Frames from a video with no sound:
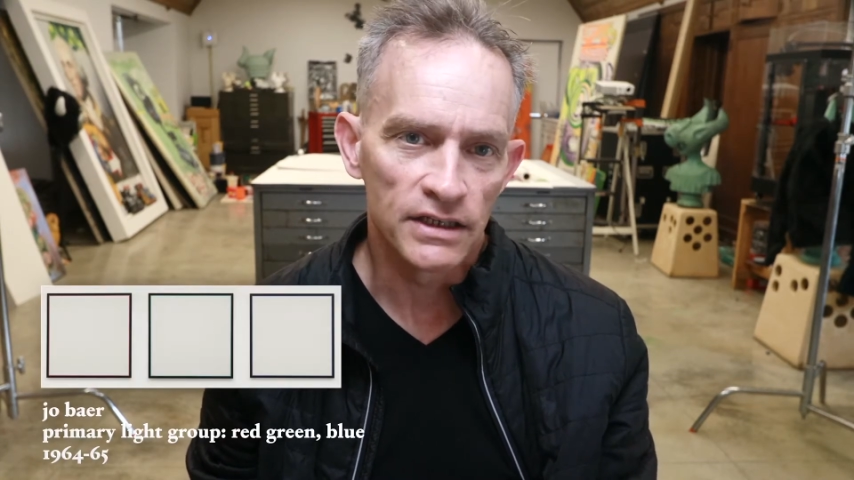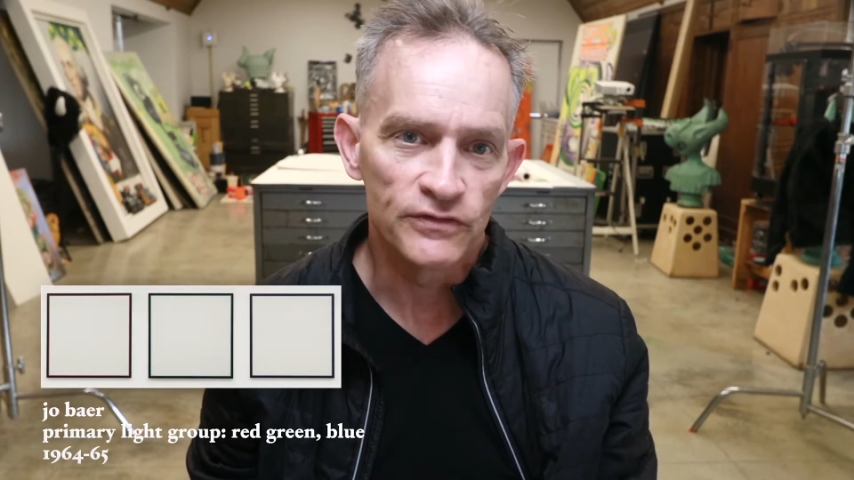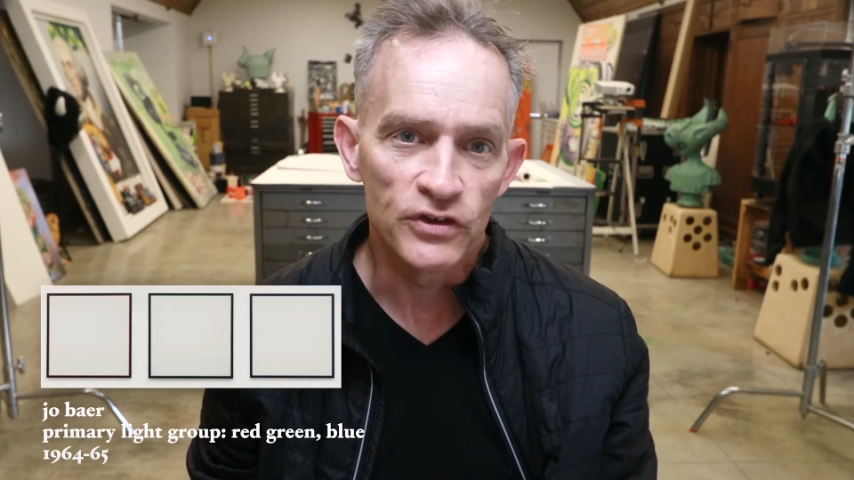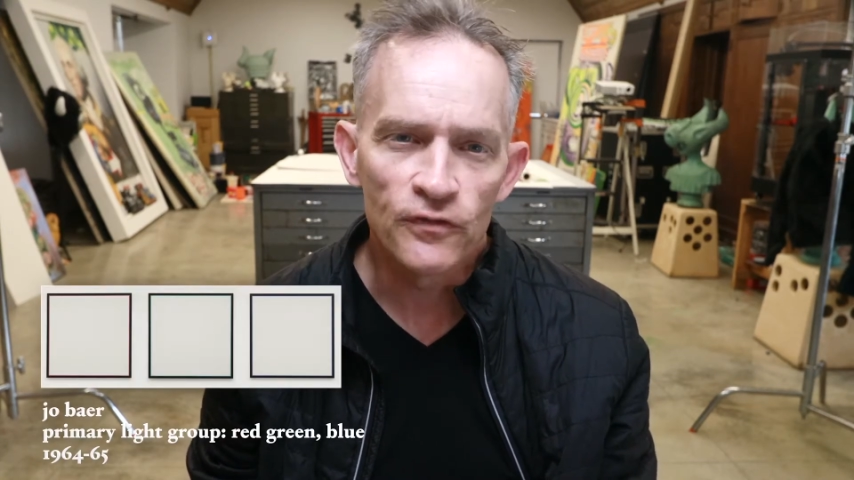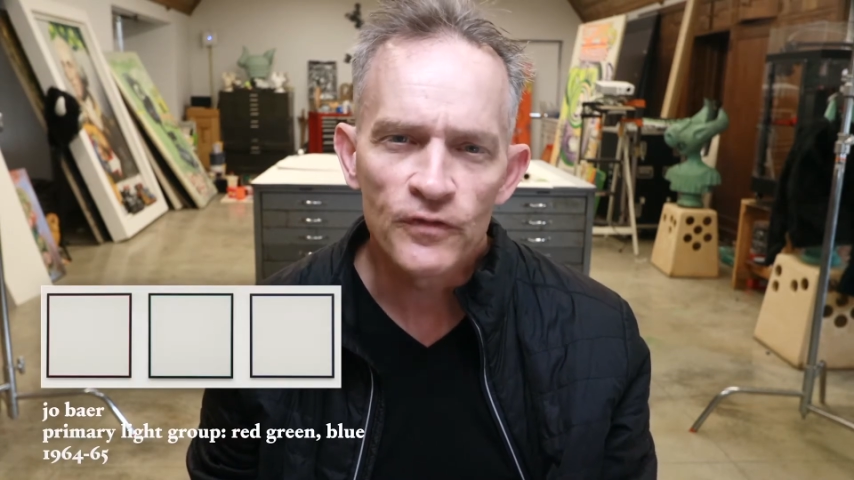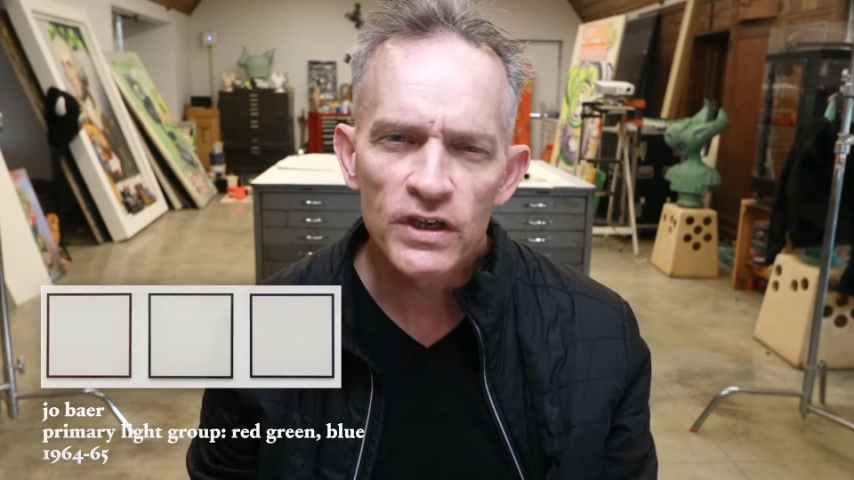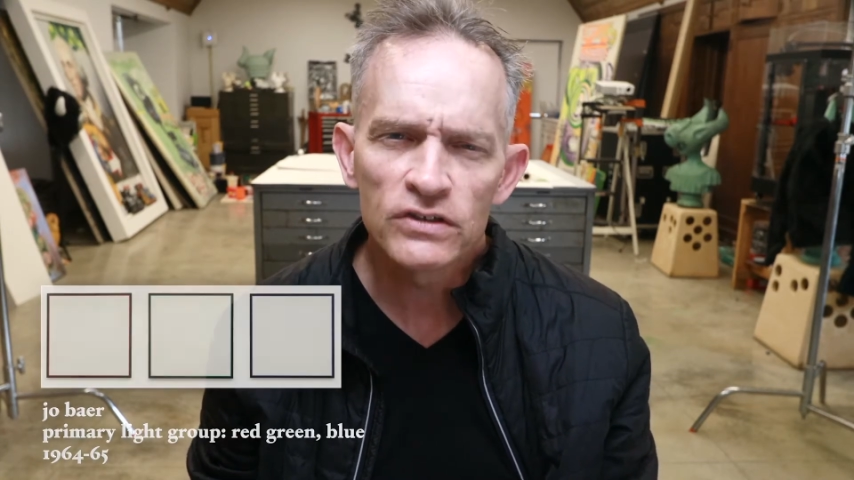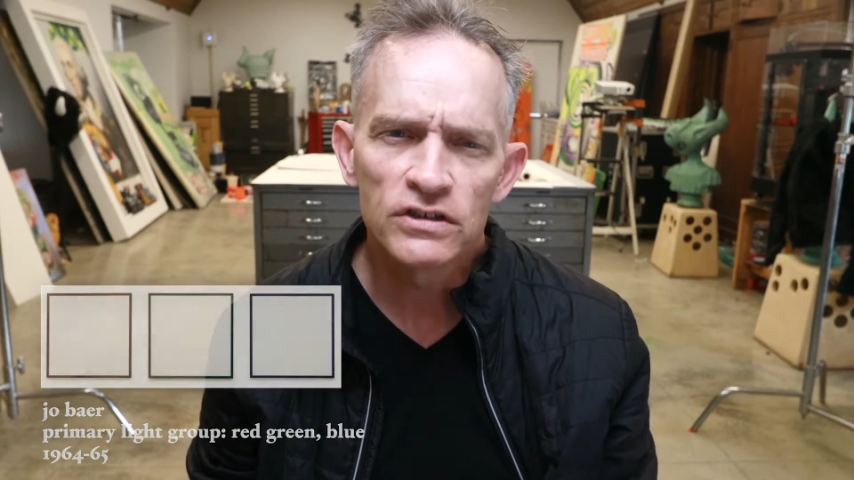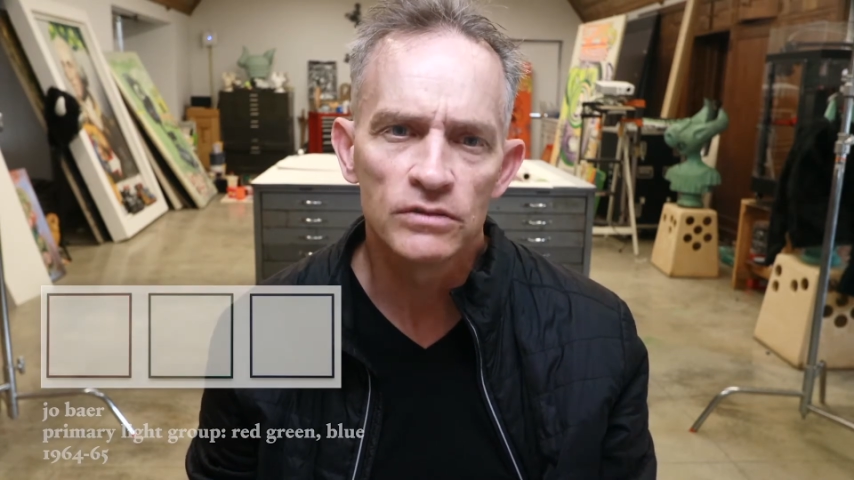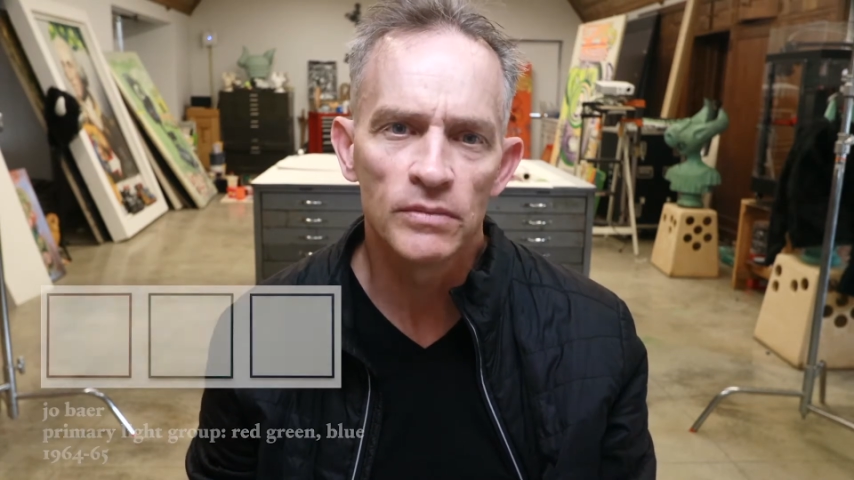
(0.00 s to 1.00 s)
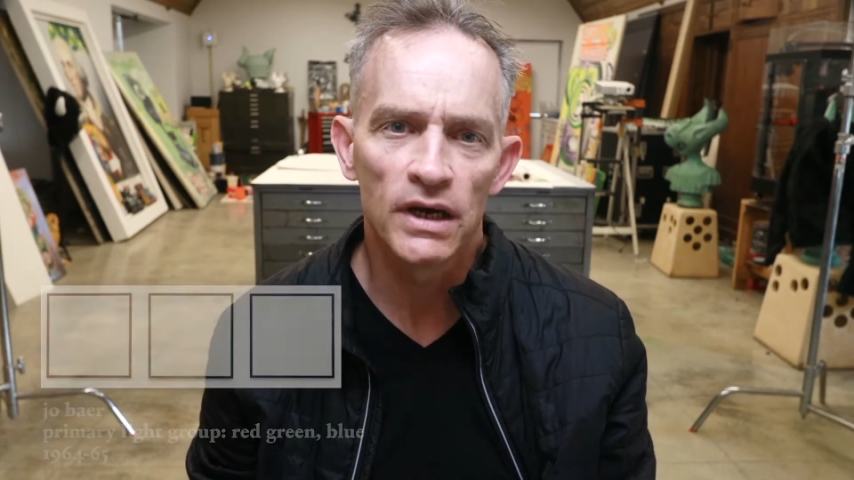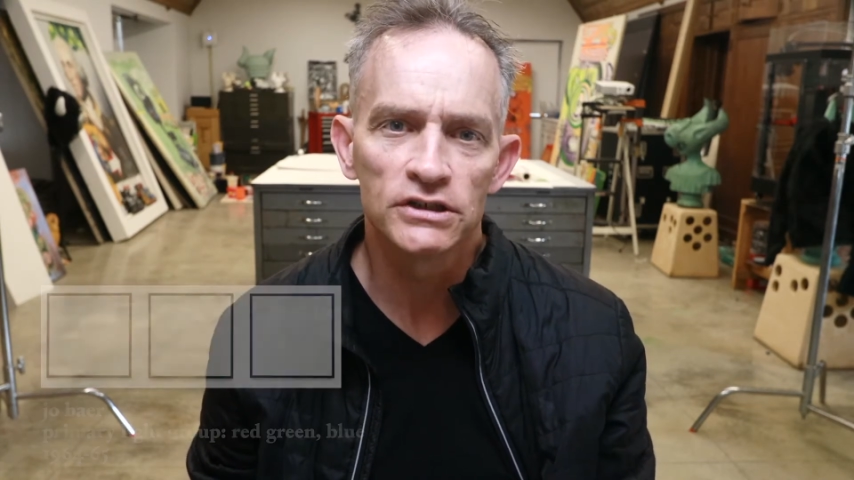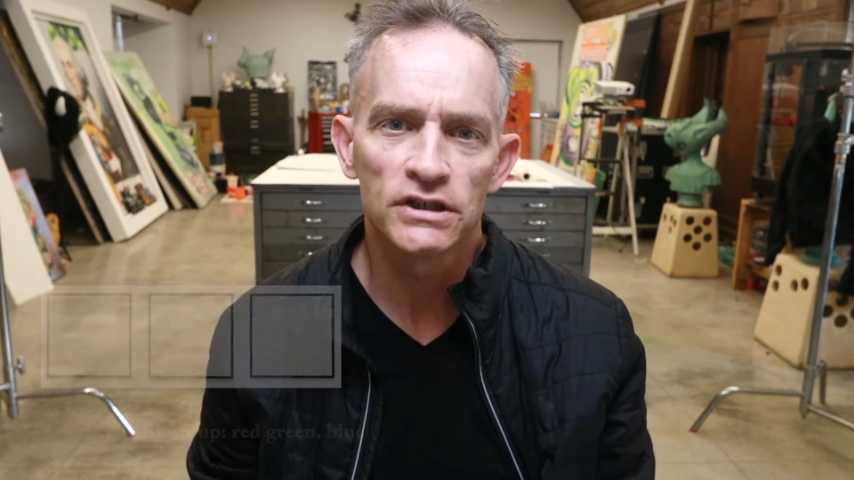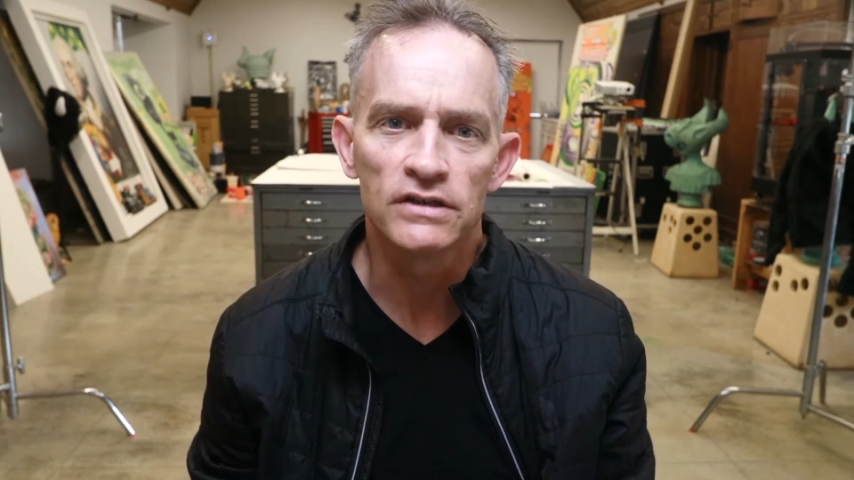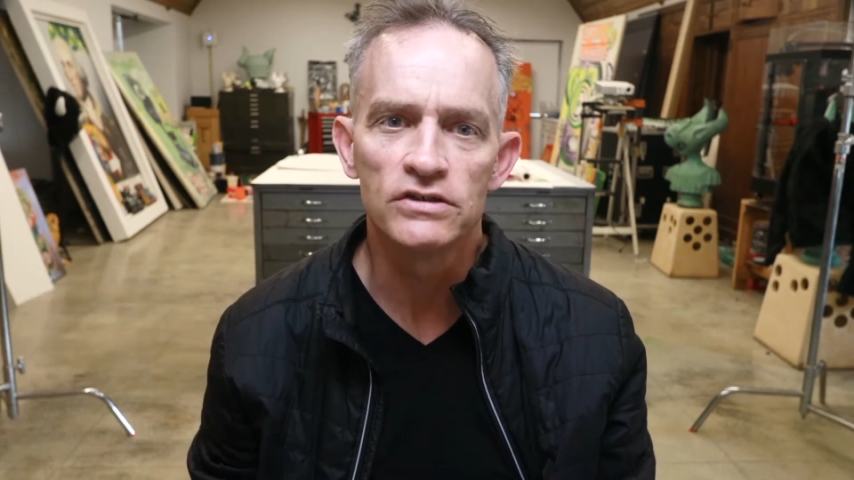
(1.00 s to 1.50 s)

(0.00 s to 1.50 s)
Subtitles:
If you feel too much and